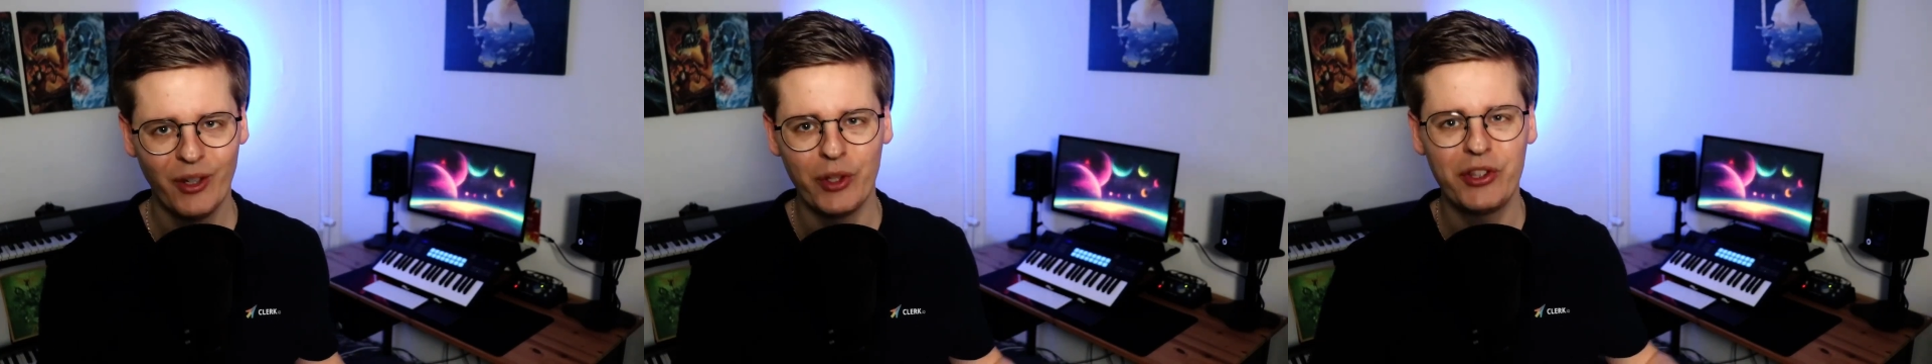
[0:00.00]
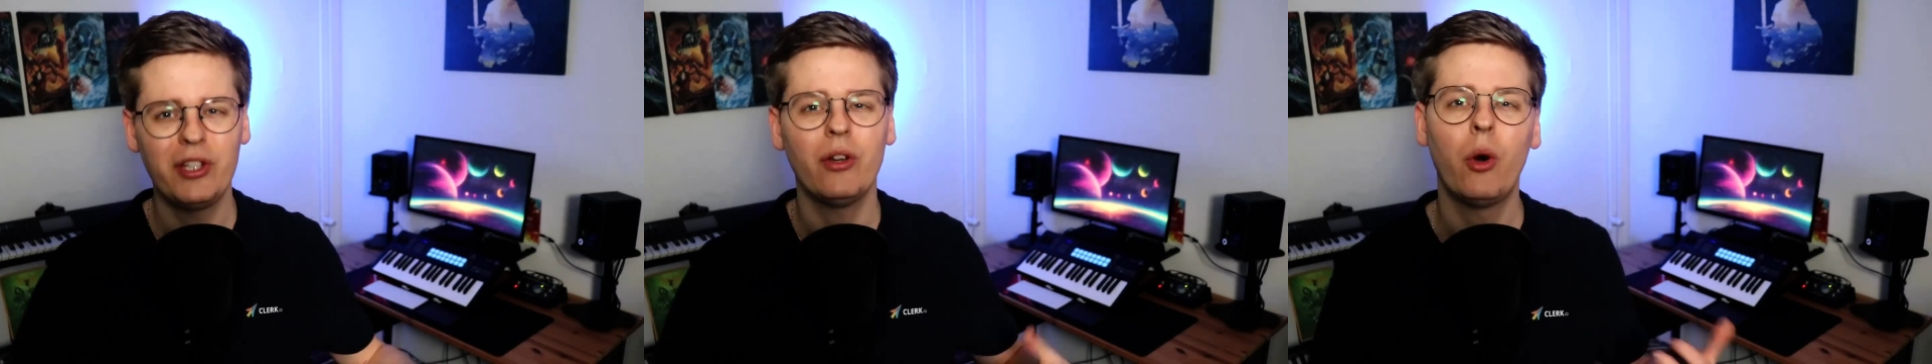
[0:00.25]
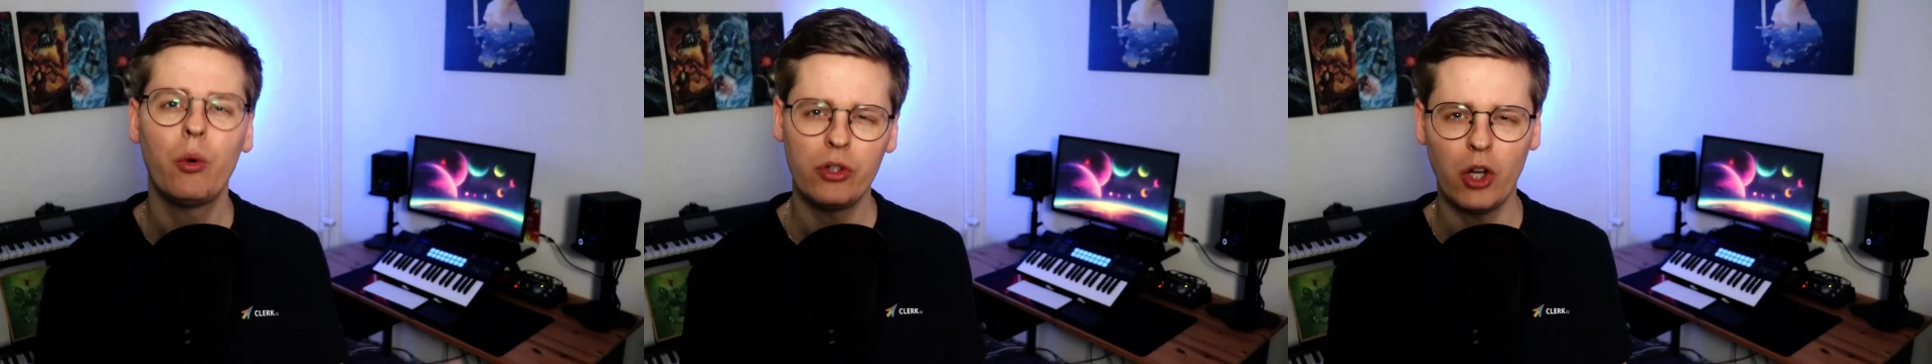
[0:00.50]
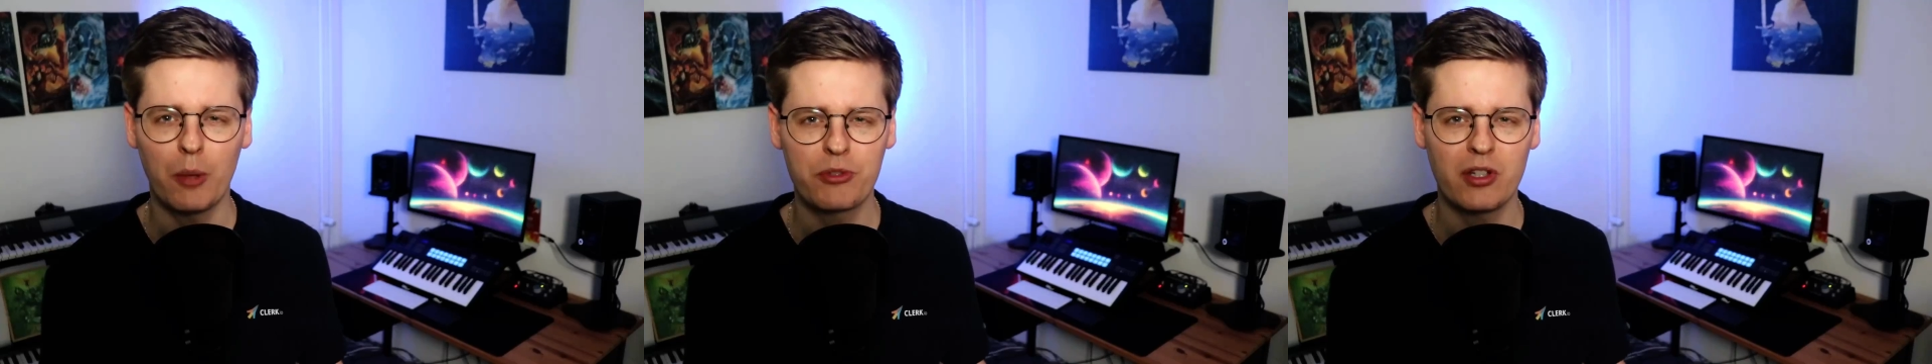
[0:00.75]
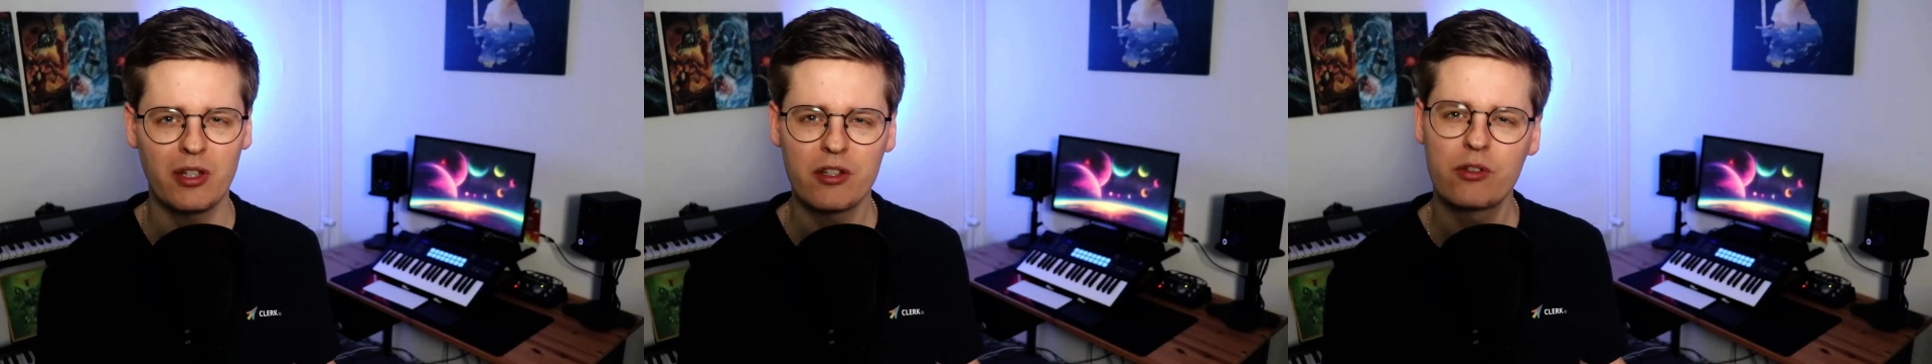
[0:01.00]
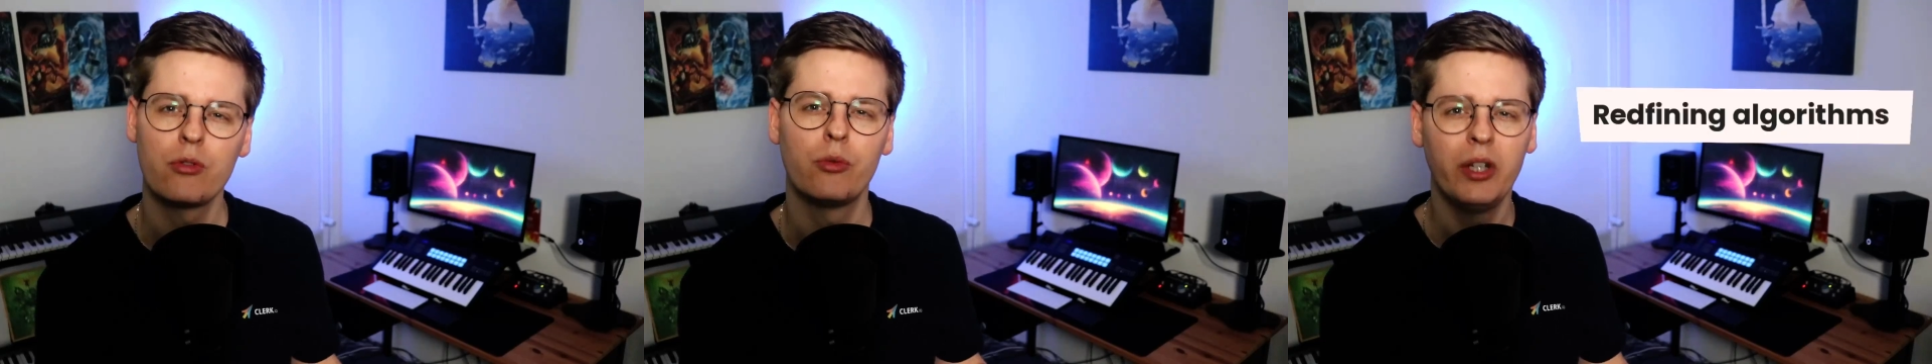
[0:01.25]
When the only option is
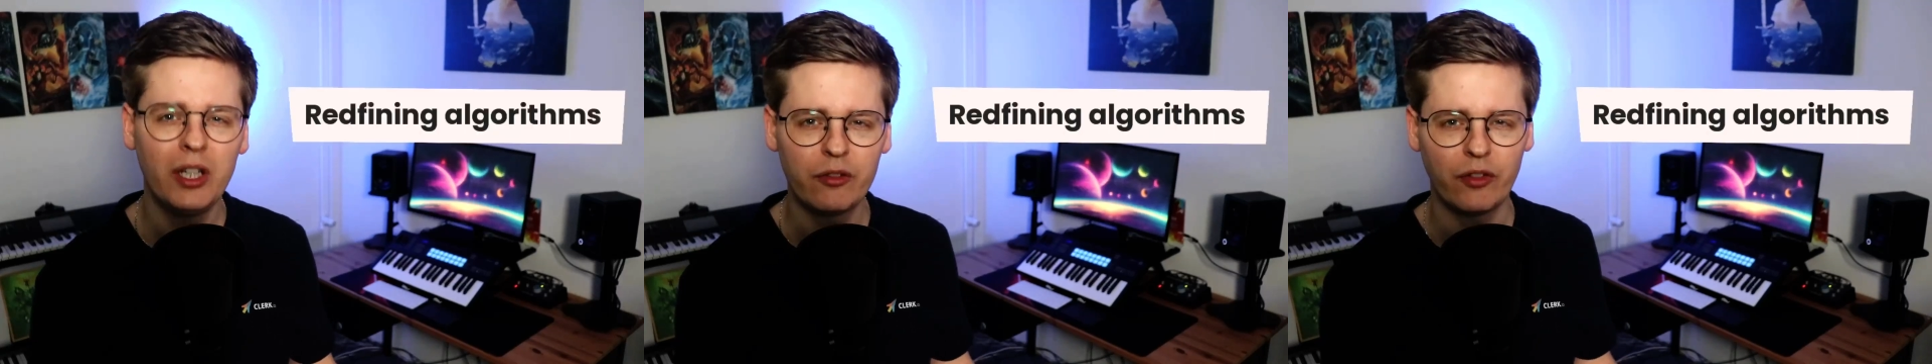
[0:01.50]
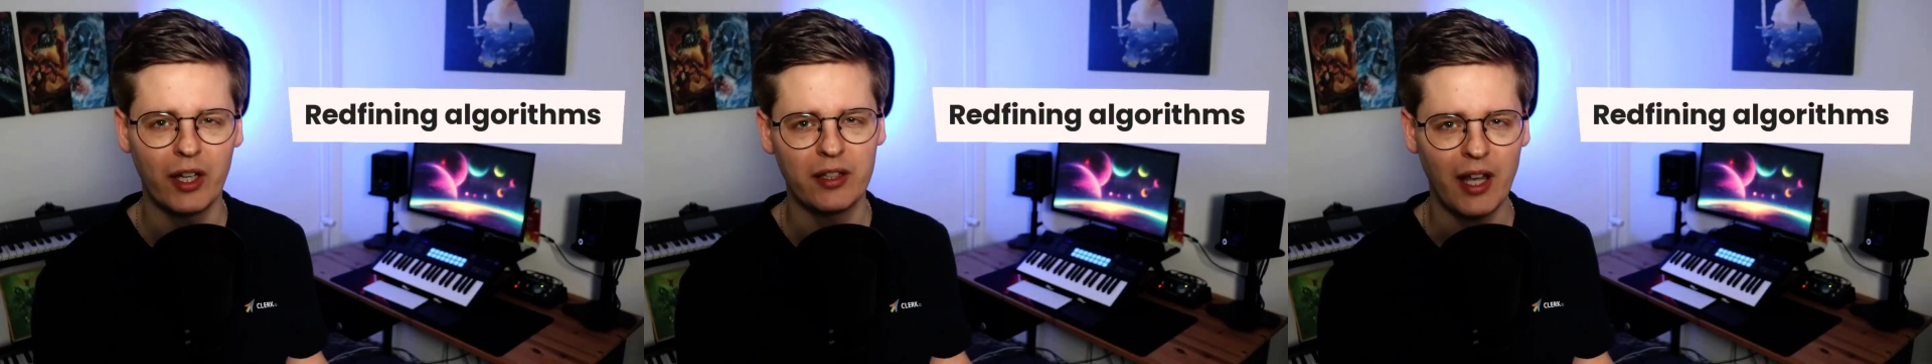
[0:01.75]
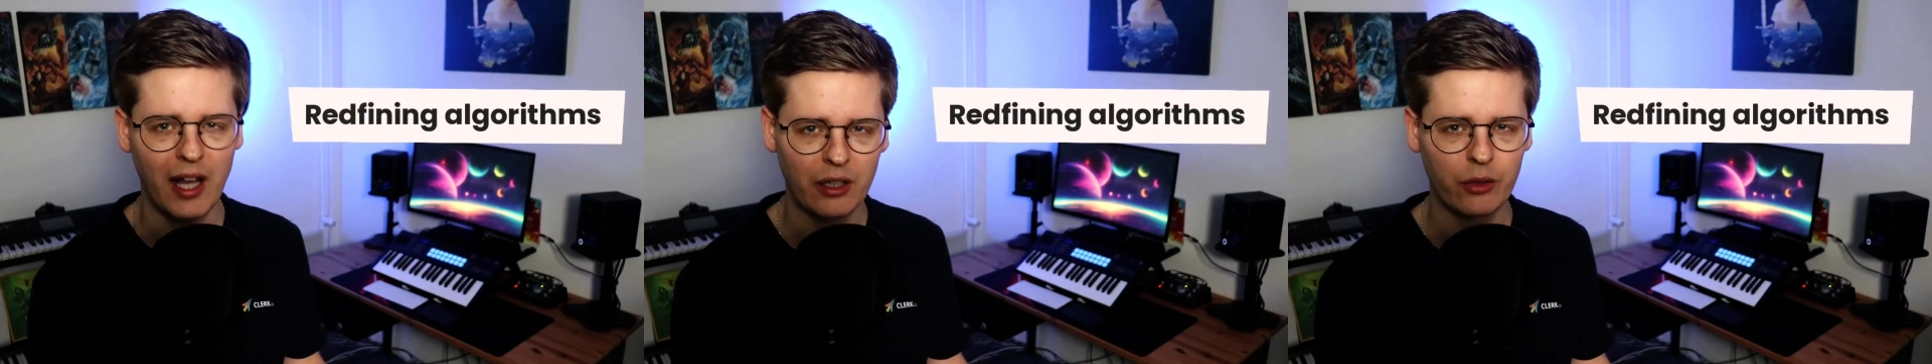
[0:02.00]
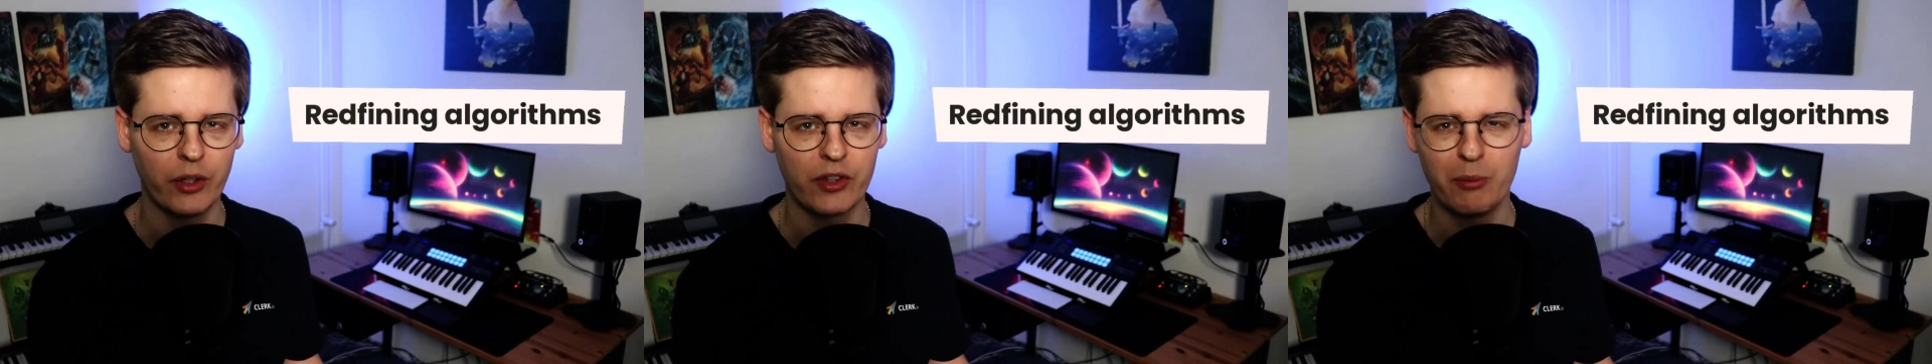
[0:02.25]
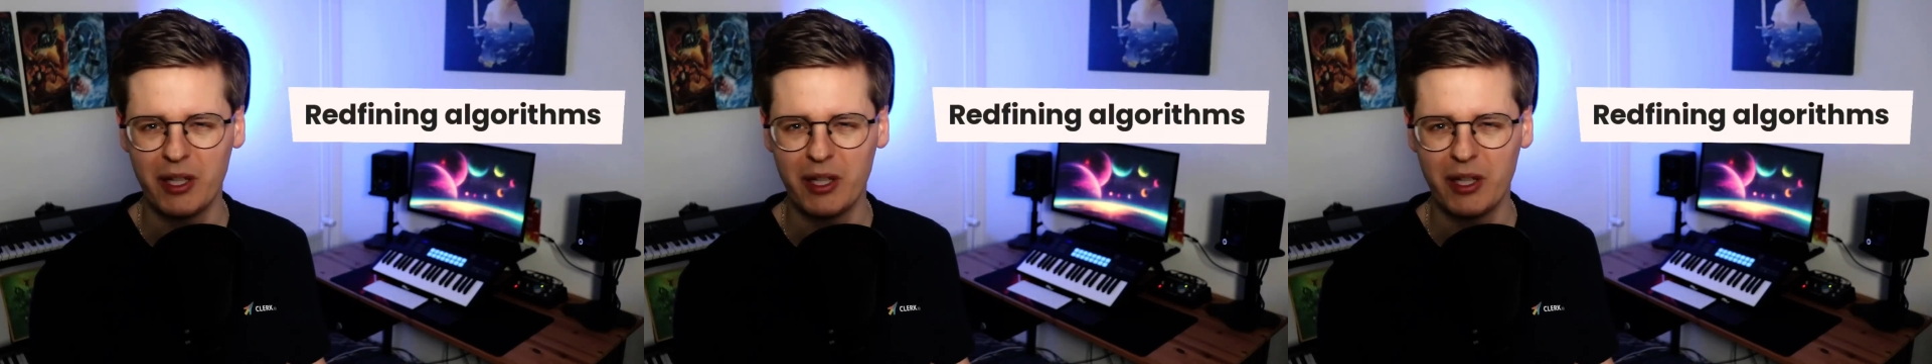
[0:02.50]
to redefine the algorithm,